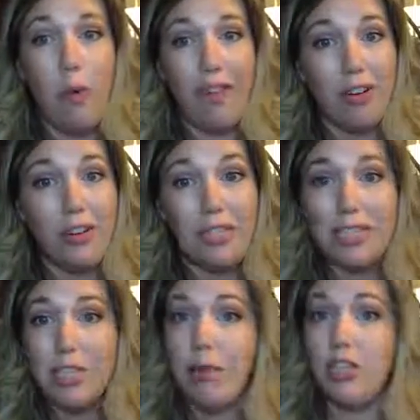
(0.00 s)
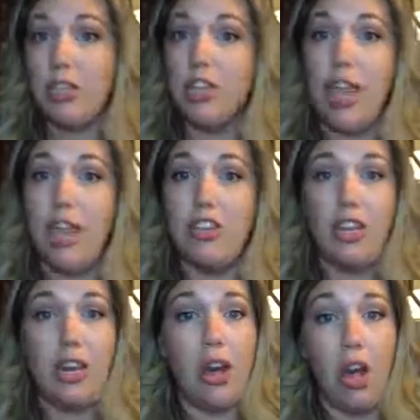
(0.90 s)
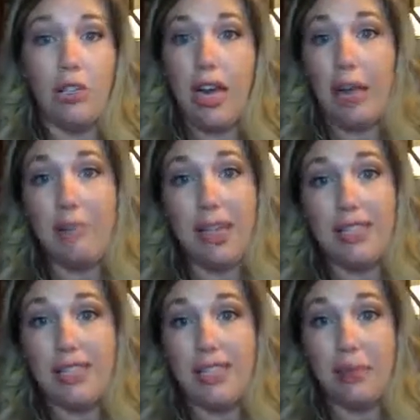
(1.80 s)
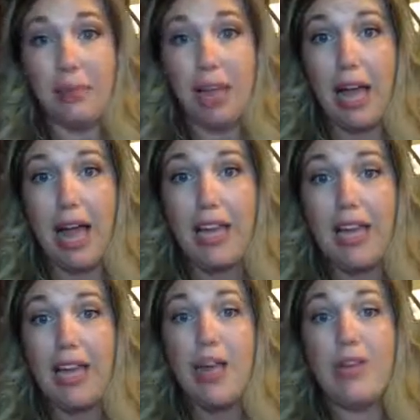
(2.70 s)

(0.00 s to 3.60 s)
waivers to special education and all timelines still apply.